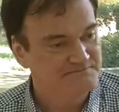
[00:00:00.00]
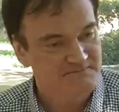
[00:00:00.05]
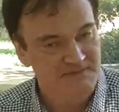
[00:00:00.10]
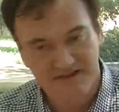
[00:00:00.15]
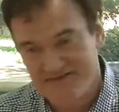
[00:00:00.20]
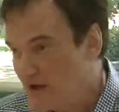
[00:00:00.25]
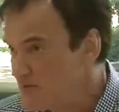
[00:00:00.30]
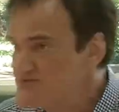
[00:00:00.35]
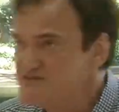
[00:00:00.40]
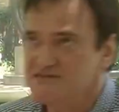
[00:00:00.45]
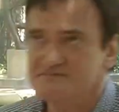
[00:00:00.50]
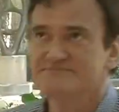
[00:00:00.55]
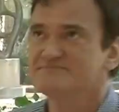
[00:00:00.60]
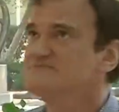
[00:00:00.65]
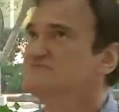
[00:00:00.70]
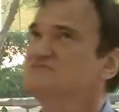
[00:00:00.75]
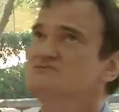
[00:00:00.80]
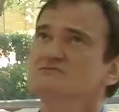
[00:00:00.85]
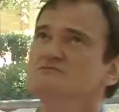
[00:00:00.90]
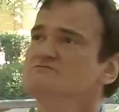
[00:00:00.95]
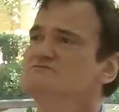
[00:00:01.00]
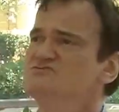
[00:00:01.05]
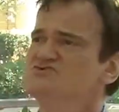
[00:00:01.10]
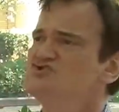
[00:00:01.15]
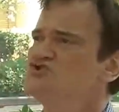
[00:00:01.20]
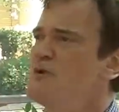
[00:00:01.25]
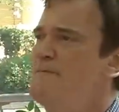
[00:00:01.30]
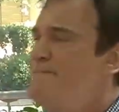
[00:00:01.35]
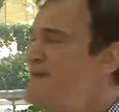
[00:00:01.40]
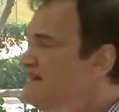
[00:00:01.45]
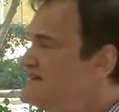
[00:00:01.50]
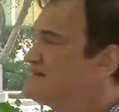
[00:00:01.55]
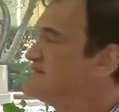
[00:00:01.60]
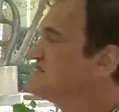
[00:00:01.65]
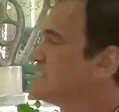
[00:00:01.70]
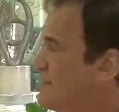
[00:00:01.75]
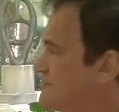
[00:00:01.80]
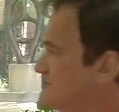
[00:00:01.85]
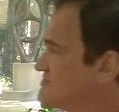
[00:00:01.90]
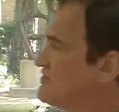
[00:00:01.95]
And that was a
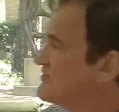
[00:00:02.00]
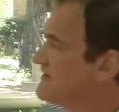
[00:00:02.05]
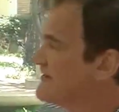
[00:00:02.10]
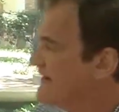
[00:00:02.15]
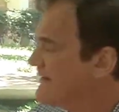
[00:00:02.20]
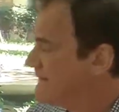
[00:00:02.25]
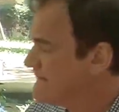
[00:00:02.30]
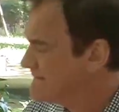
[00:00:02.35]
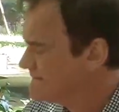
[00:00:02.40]
tremendous opportunity,